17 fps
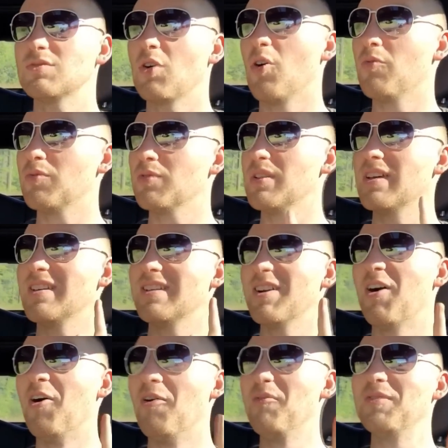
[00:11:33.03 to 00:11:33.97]

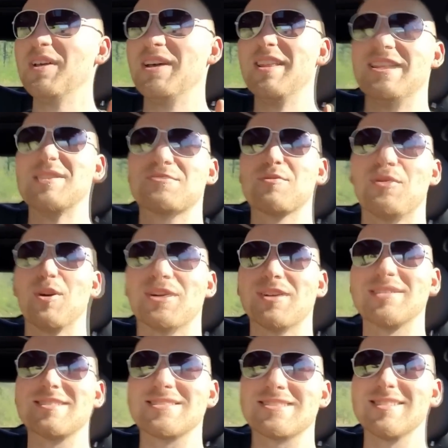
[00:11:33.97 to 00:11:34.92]
Hopefully this
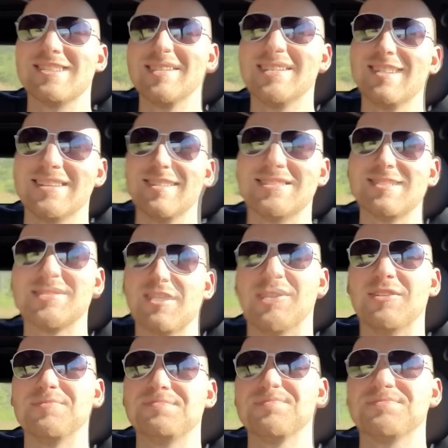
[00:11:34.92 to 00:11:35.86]
works.
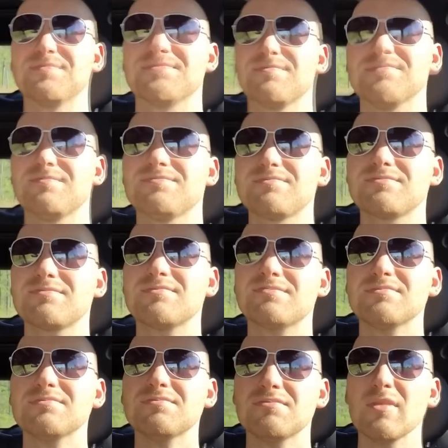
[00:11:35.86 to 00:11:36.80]
So,
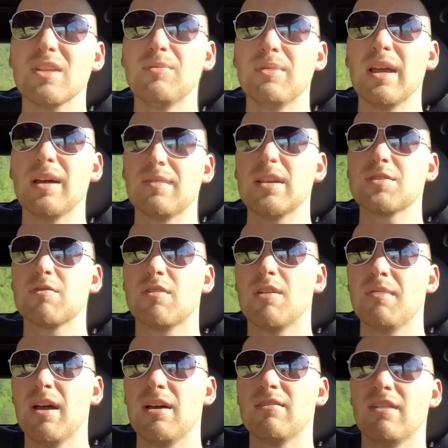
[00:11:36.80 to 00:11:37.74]
but yeah, that's where
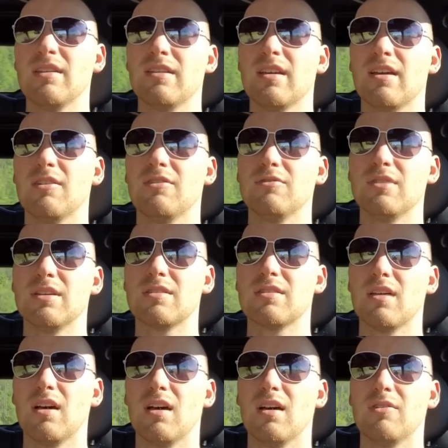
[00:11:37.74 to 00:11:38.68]
I'm at right now with
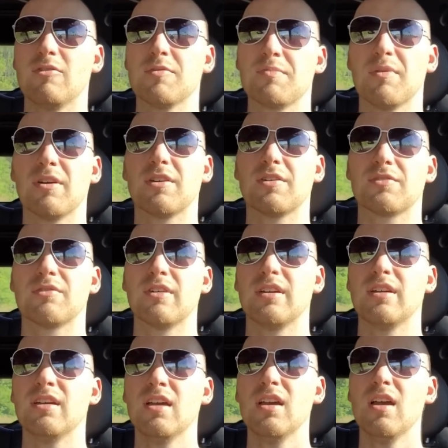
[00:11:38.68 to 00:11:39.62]
Mark
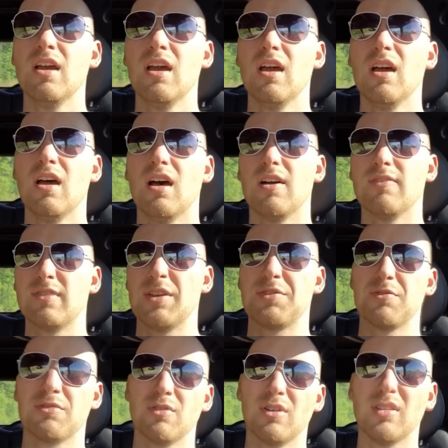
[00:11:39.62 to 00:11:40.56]
III. I've
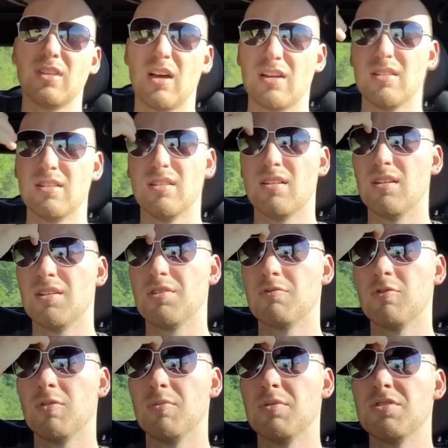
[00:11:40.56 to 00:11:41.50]
read through a lot of the
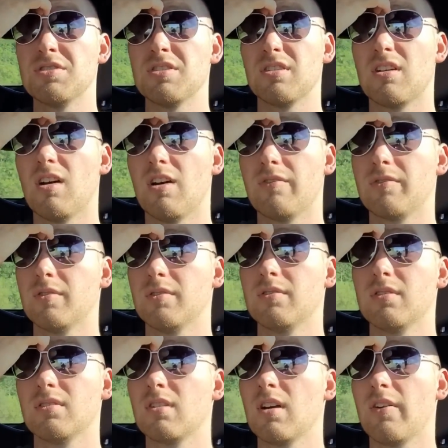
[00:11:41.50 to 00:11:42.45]
rumors and the
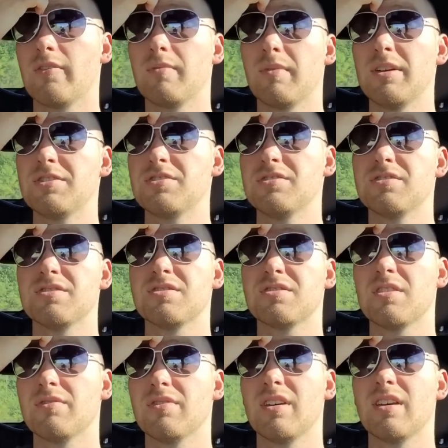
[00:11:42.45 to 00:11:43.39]
confirmations and
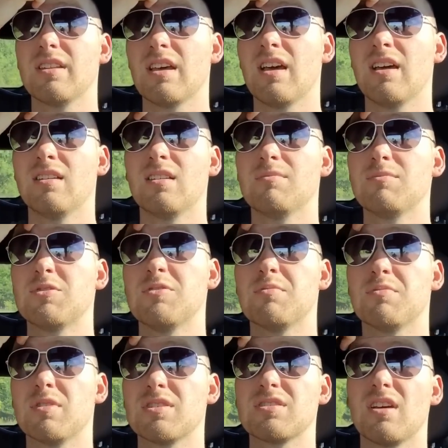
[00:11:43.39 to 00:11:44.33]
stuff like that. I'm
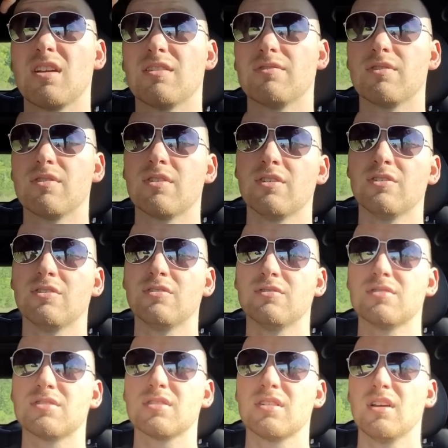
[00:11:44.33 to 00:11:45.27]
super excited for
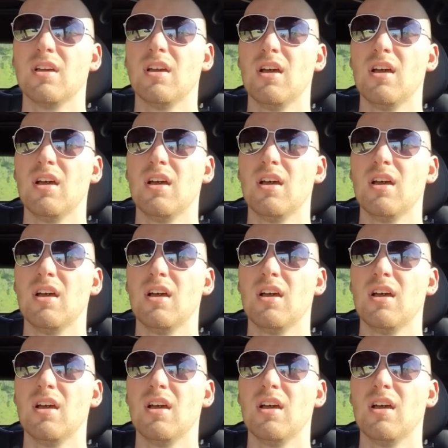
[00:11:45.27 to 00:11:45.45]
those.